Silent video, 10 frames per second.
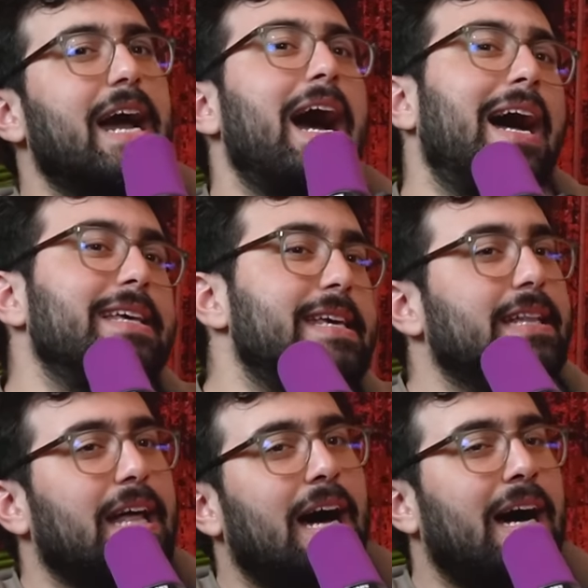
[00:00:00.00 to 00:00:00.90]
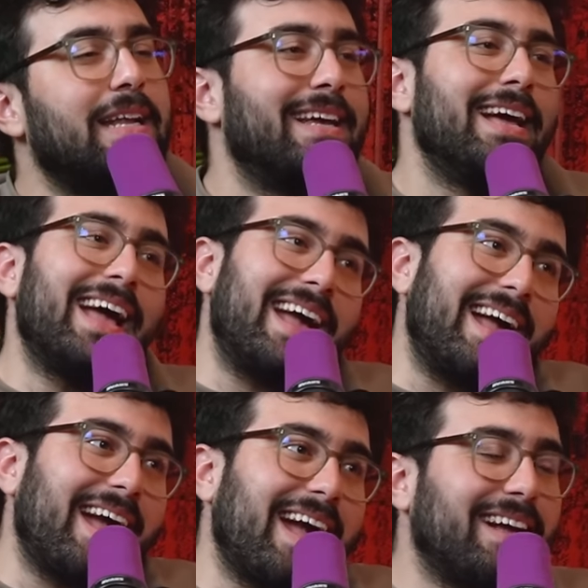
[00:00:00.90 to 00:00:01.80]
like, ah, Elon,
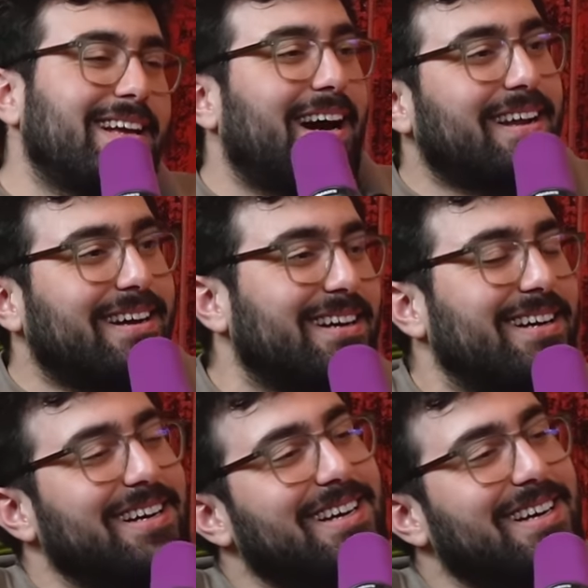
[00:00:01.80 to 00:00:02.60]
ha, gotta,